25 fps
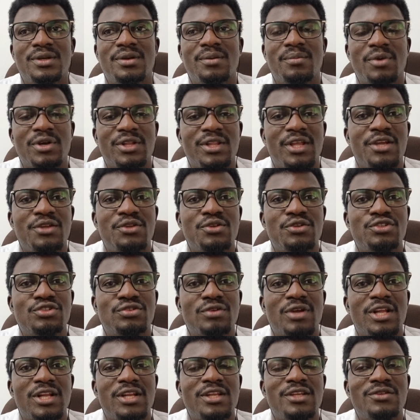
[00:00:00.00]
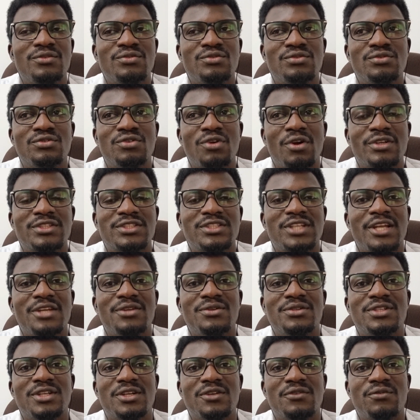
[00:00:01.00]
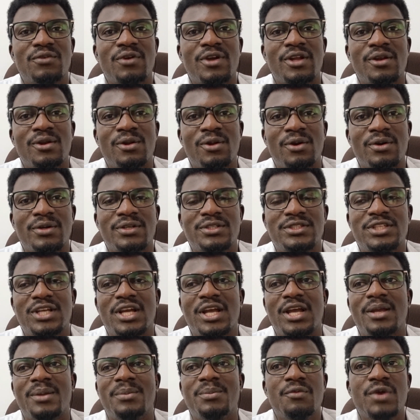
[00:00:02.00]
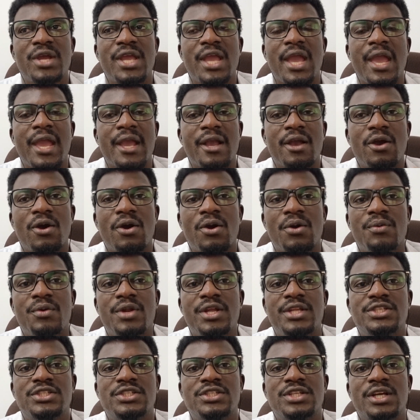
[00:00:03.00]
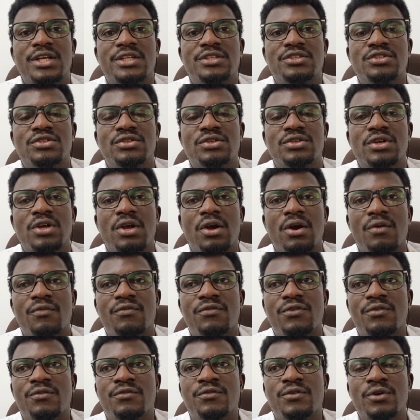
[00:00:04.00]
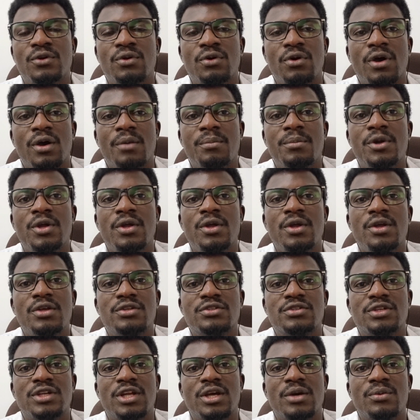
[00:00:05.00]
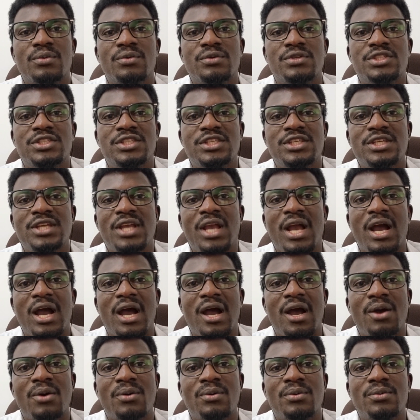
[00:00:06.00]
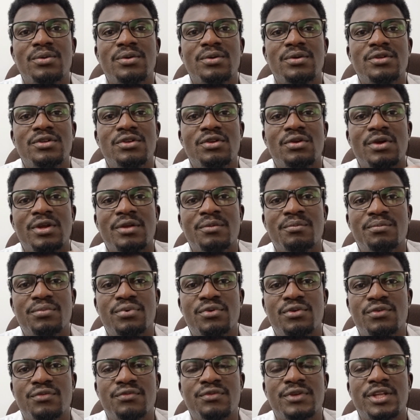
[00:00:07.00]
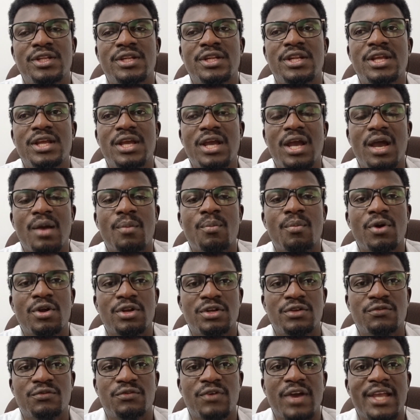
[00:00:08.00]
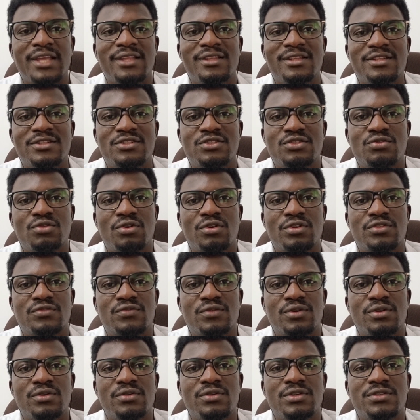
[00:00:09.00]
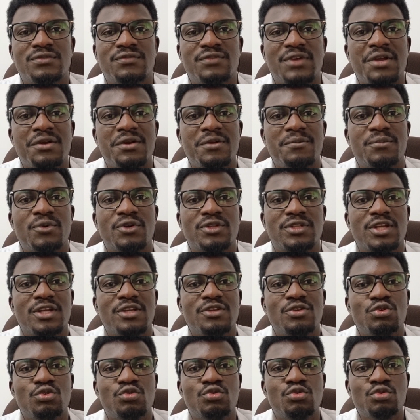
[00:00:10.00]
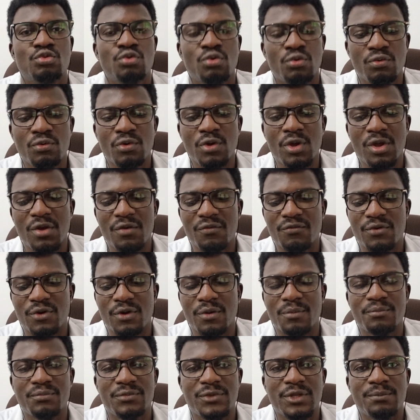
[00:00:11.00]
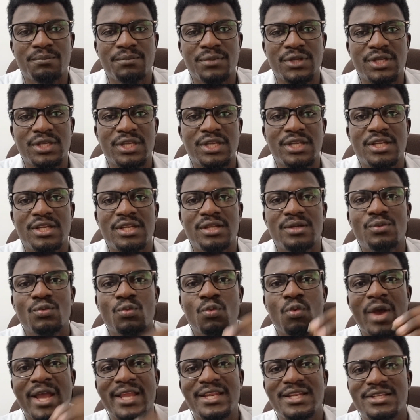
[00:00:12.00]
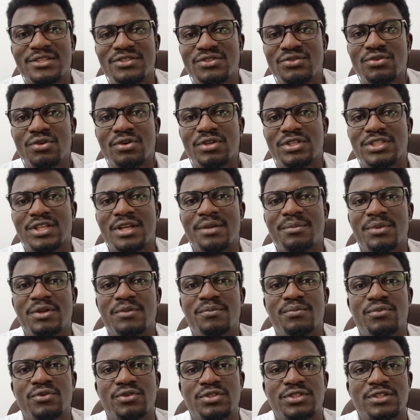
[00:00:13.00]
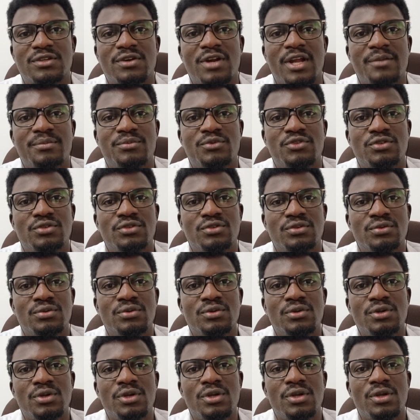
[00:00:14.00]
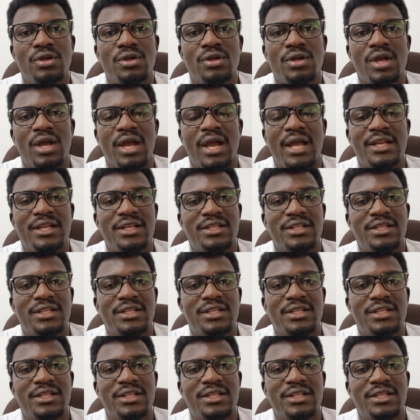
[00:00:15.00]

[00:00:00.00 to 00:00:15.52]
But then usually drugs that you take for a long time, we encourage that you come for follow-up so that we'll see how you're improving and modify these drugs for you. It's very important you know from the beginning when these drugs are being prescribed to you, and